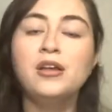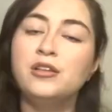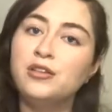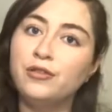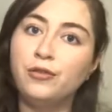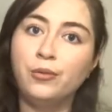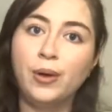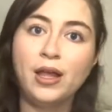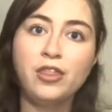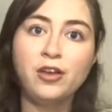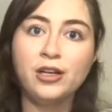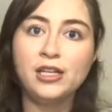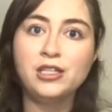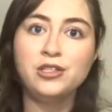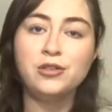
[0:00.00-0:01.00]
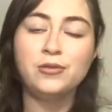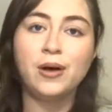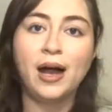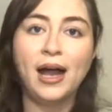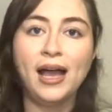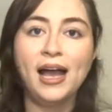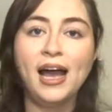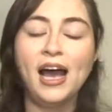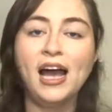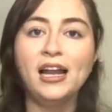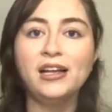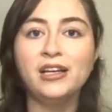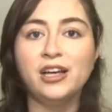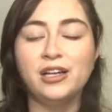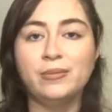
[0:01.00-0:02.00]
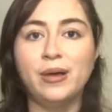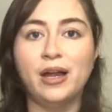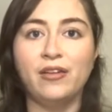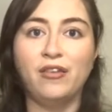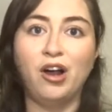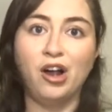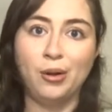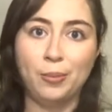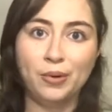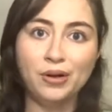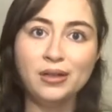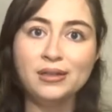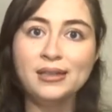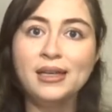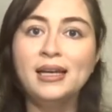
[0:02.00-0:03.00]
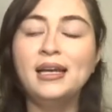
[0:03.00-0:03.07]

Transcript: So for week 32, I had a good amount of heartburn.